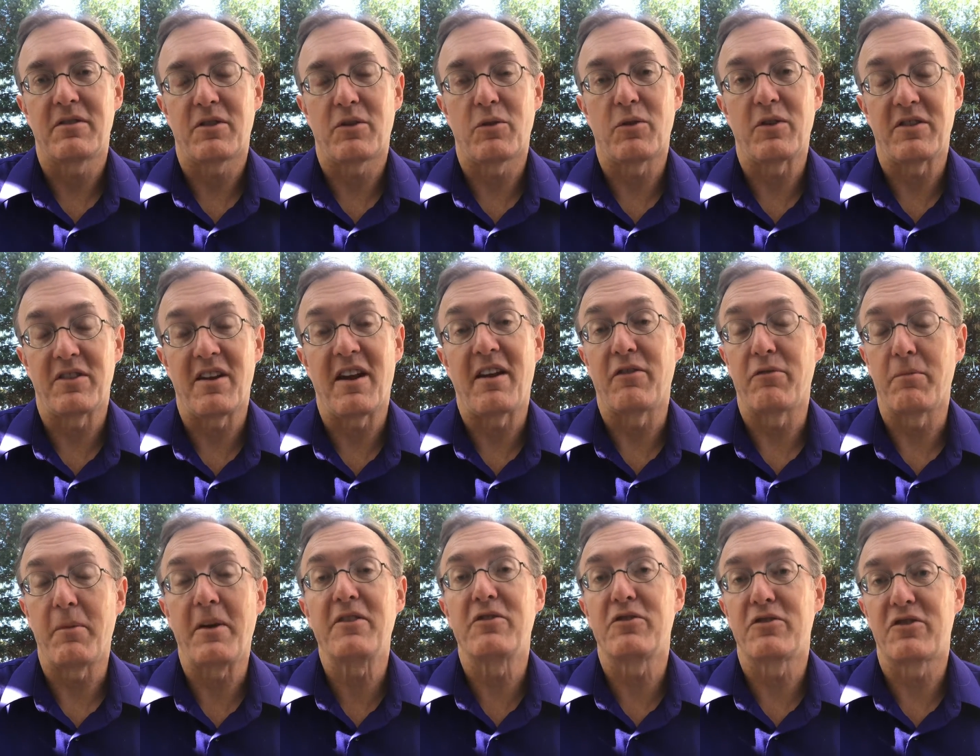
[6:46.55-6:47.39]
going to
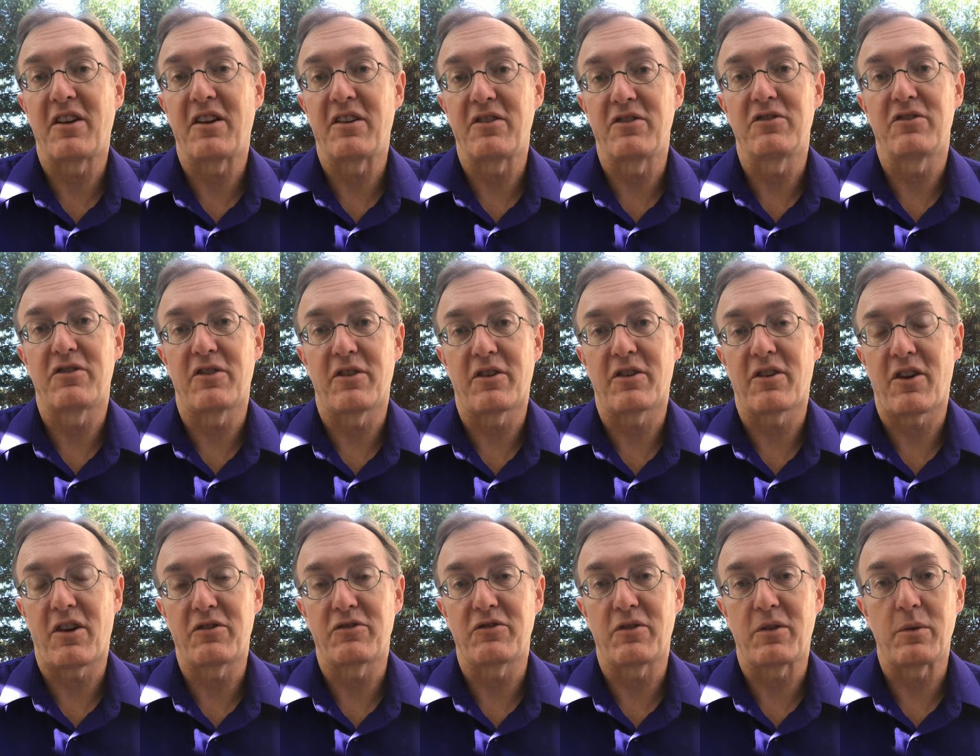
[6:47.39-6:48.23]
have major changes in our
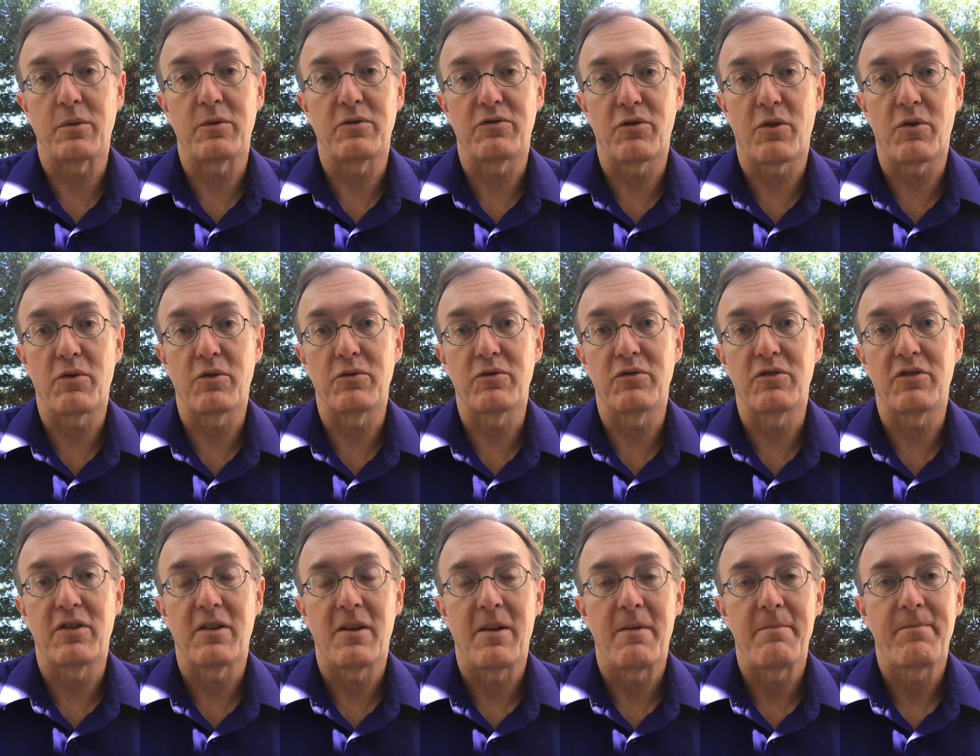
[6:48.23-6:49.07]
country with
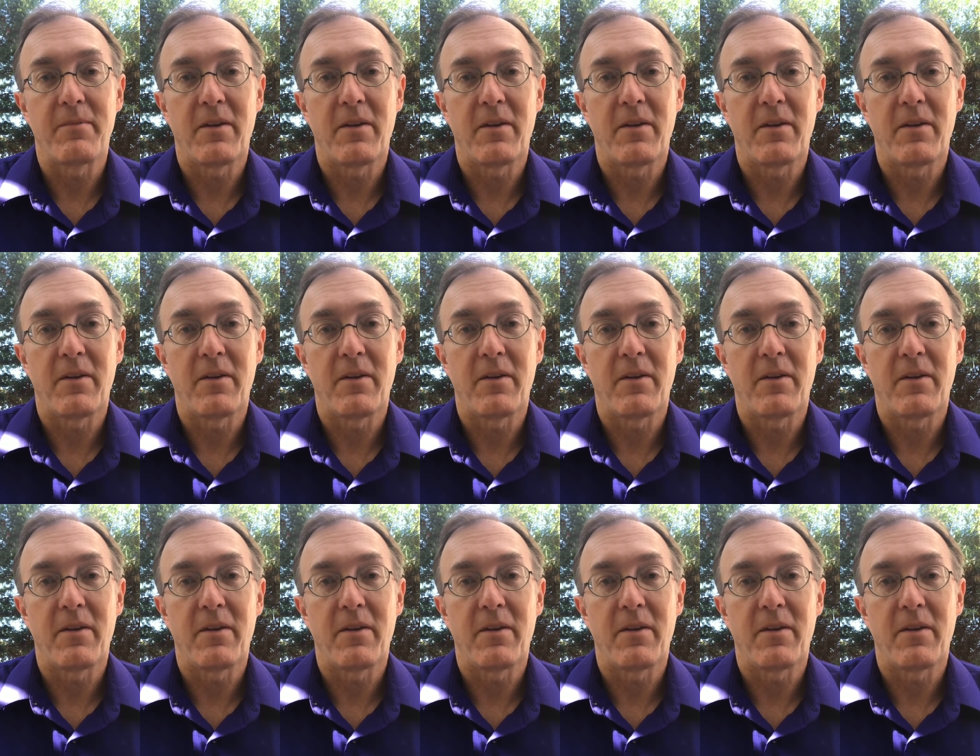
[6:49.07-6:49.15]
drones.